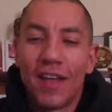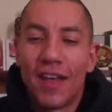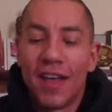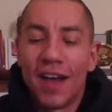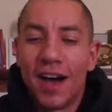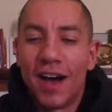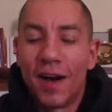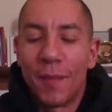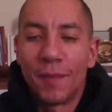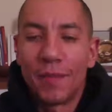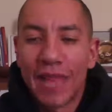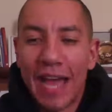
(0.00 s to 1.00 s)

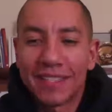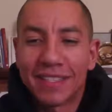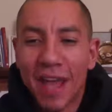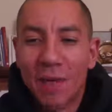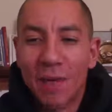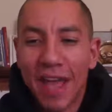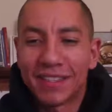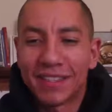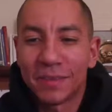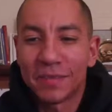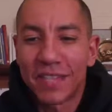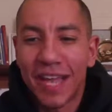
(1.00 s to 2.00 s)
last time we had
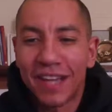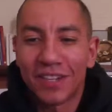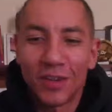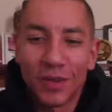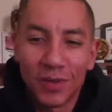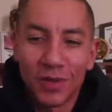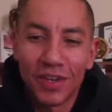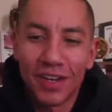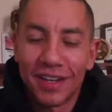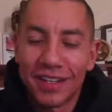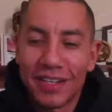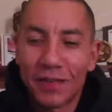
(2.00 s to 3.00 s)
some
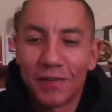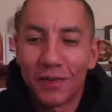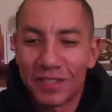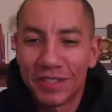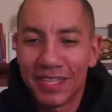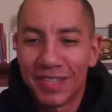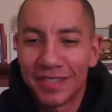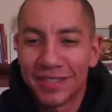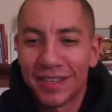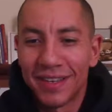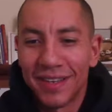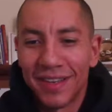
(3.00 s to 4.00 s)
technical
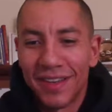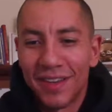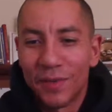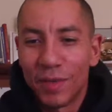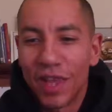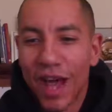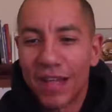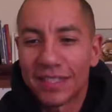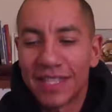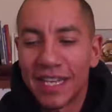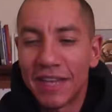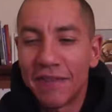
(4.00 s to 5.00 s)
difficulties. We lost
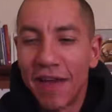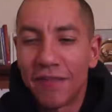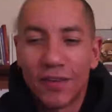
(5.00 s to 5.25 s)
Steve after